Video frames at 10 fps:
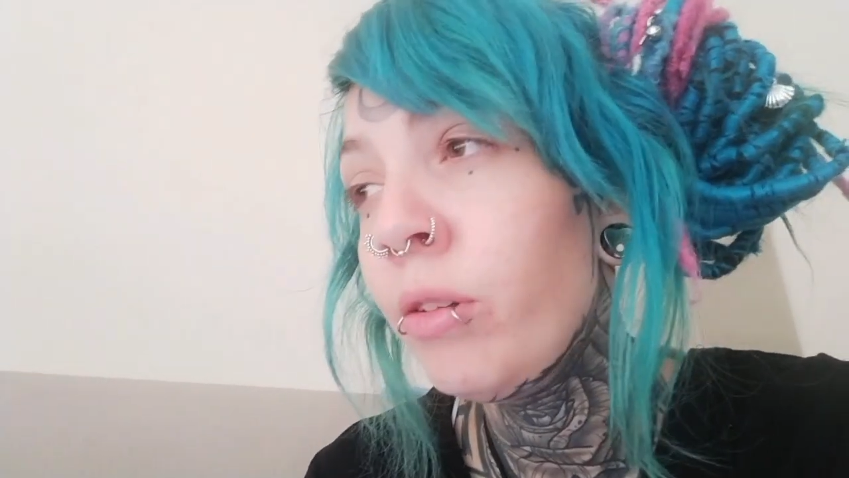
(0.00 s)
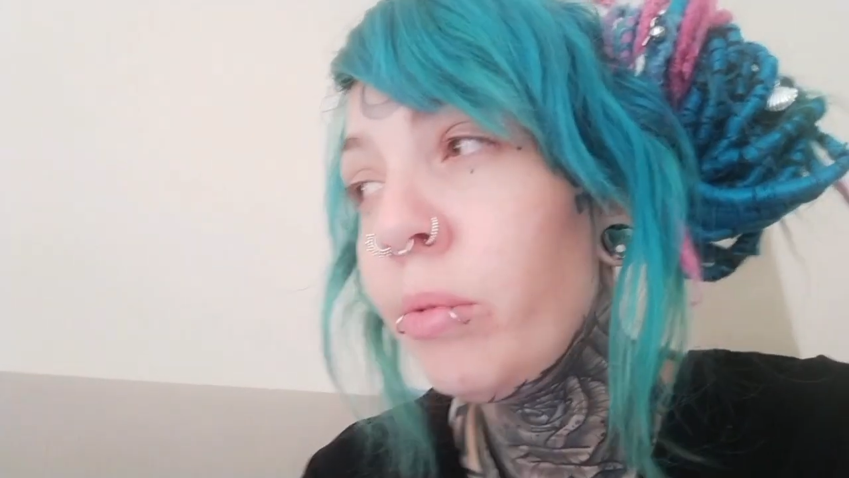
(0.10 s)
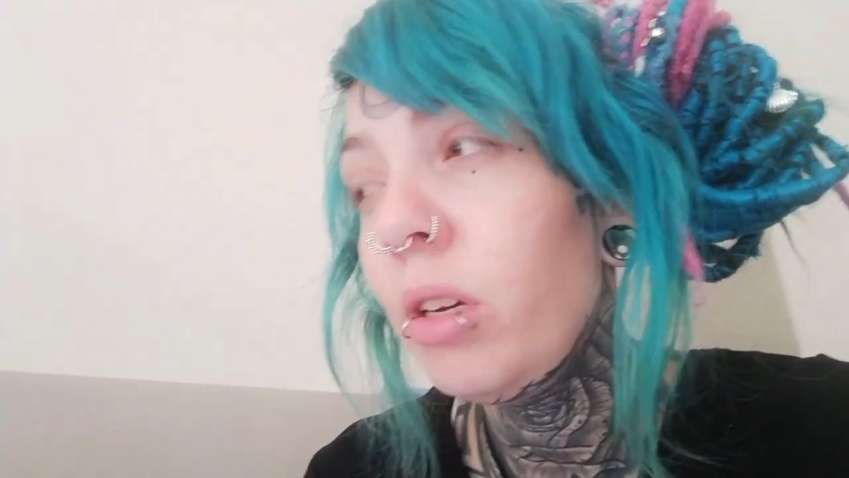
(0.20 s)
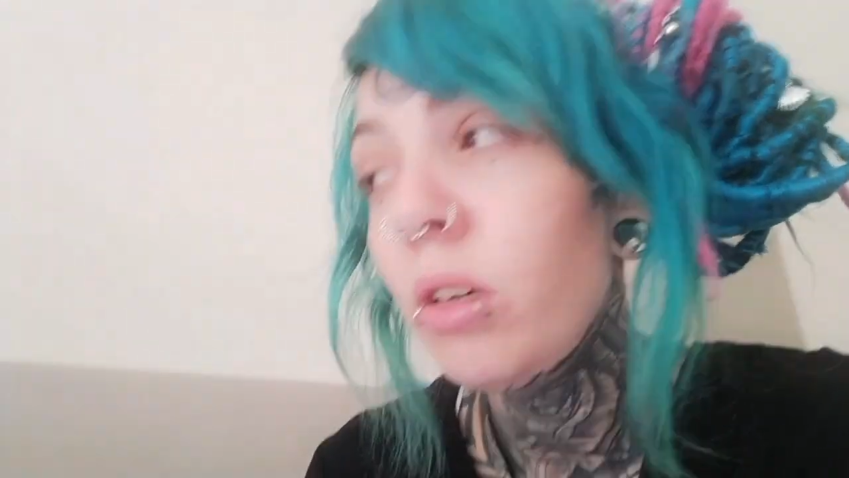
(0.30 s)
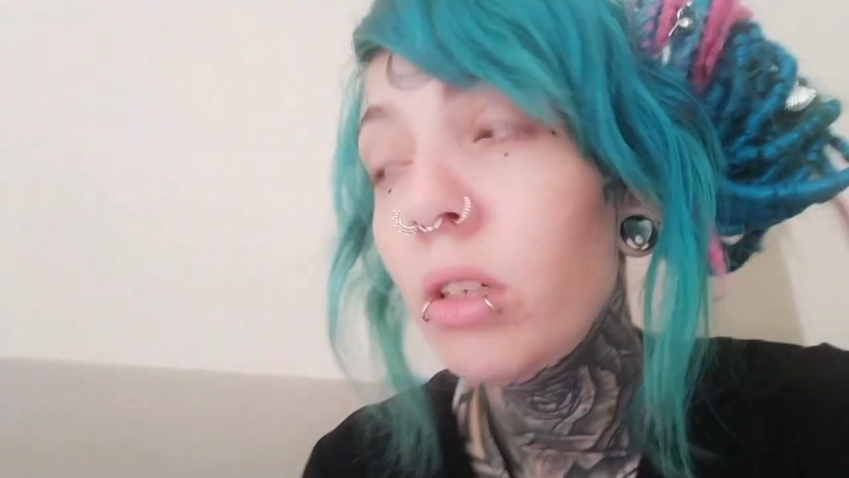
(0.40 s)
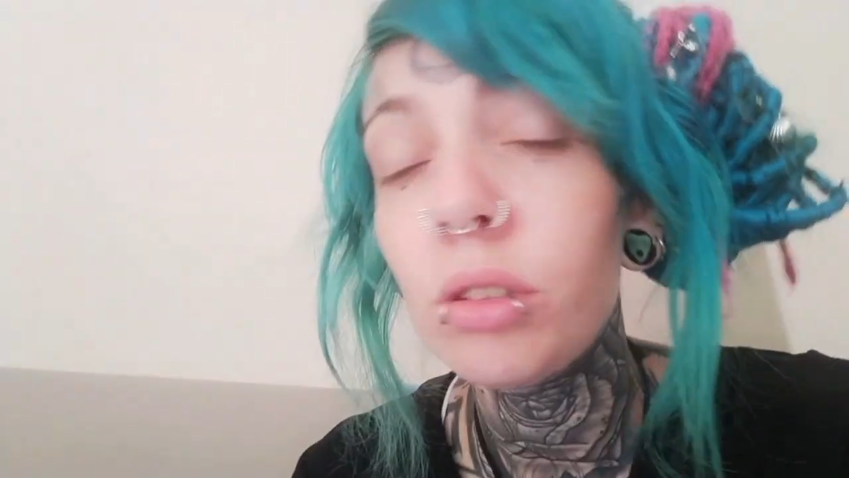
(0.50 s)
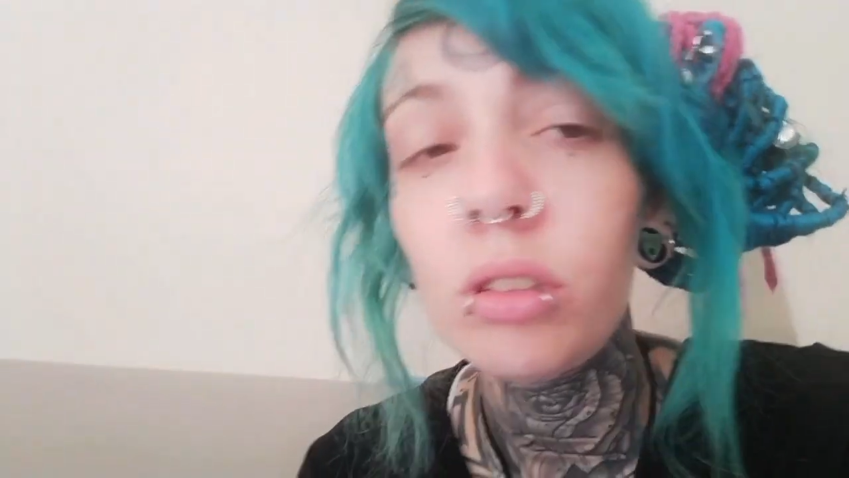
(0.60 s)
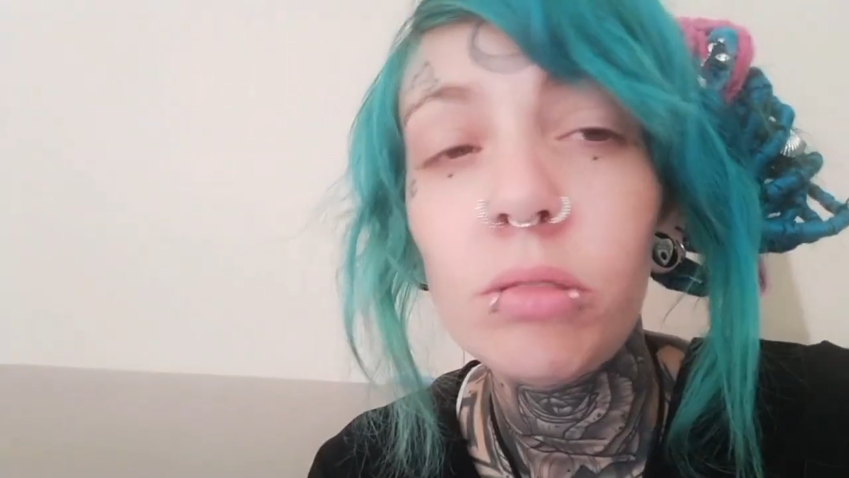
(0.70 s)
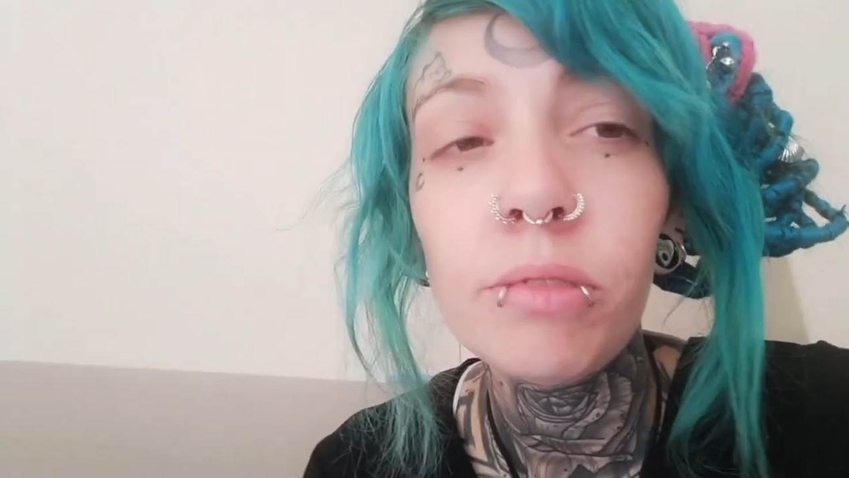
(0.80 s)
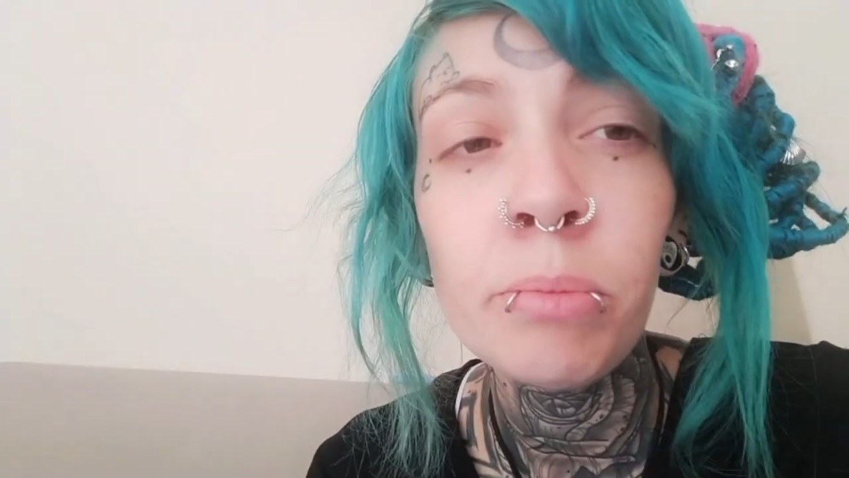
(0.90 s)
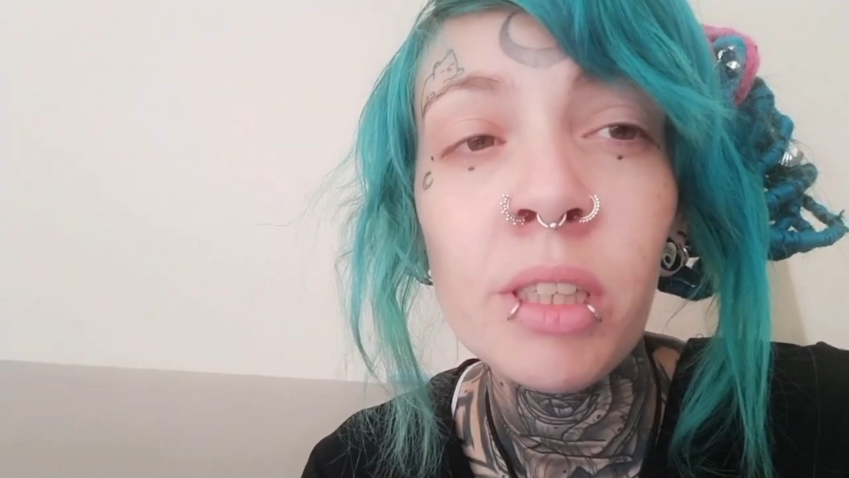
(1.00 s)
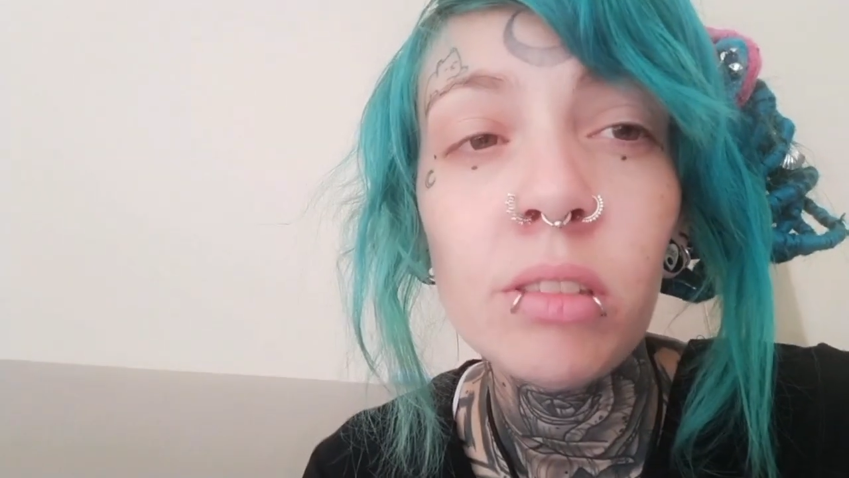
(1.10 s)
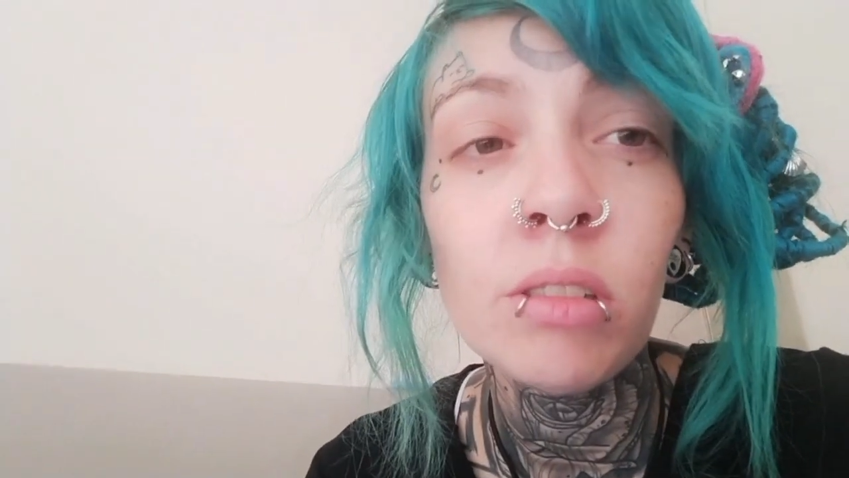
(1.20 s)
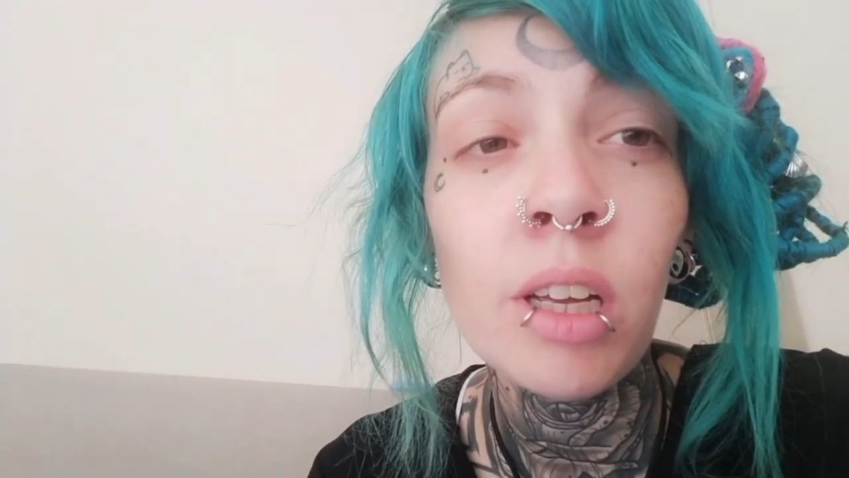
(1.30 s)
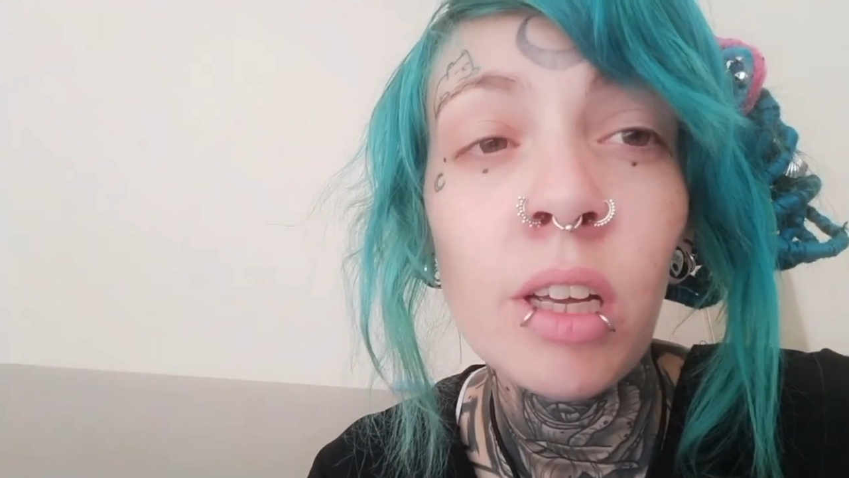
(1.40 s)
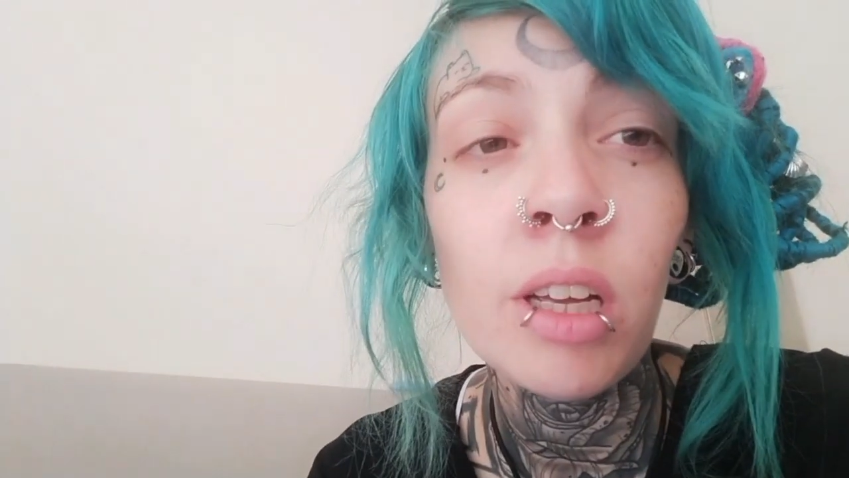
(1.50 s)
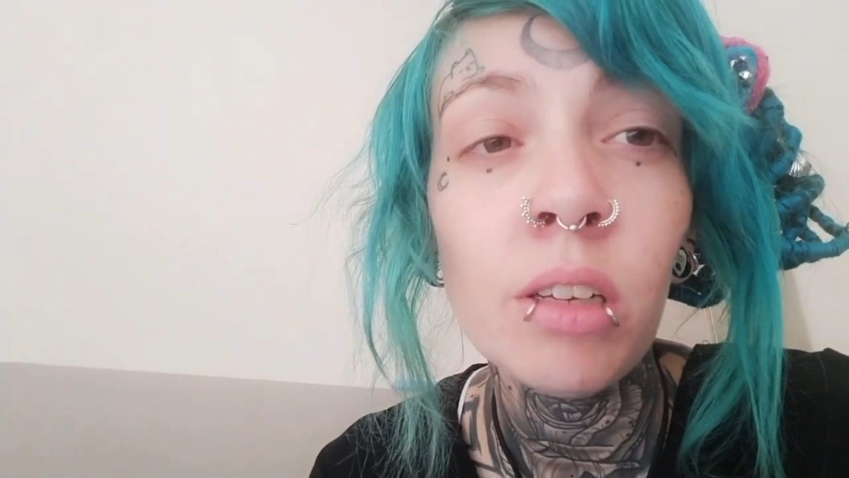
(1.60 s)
blocks for mental health